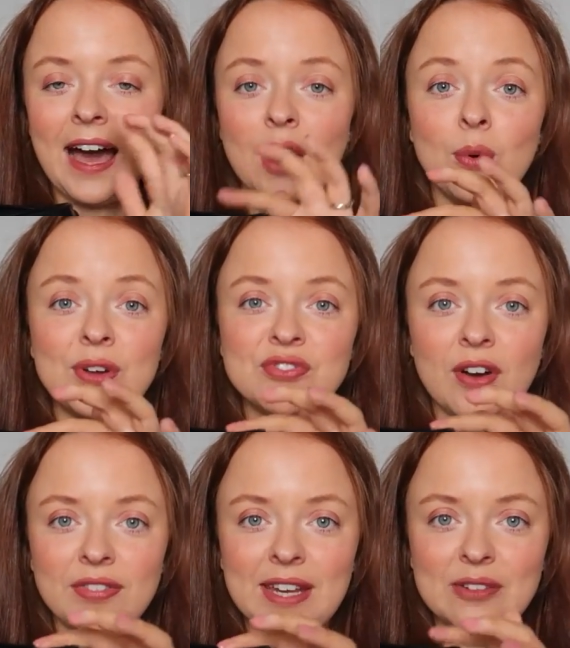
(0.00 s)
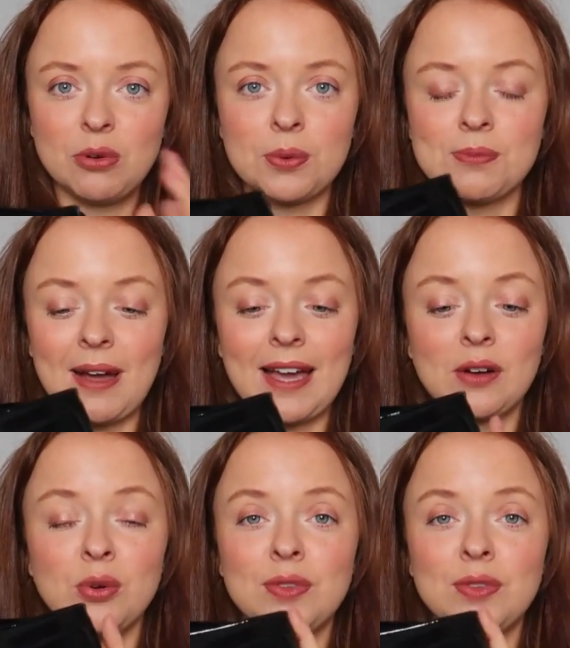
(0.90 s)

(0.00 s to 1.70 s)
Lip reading: and I always find that it rubs my ankle.